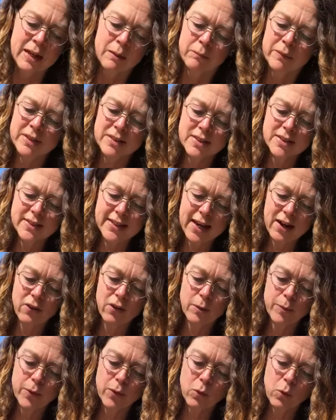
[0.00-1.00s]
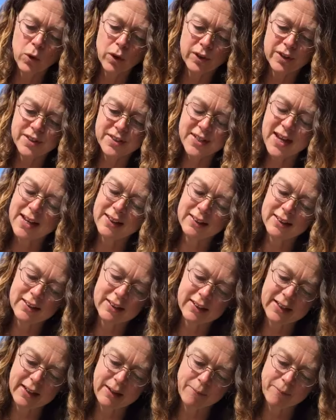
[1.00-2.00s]
Mrs. Arable worked
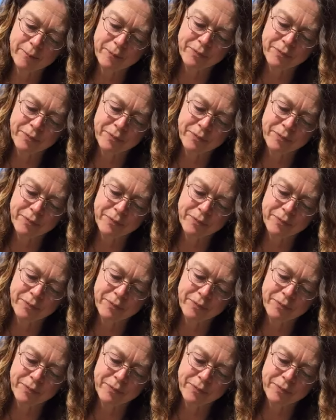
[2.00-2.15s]
silently.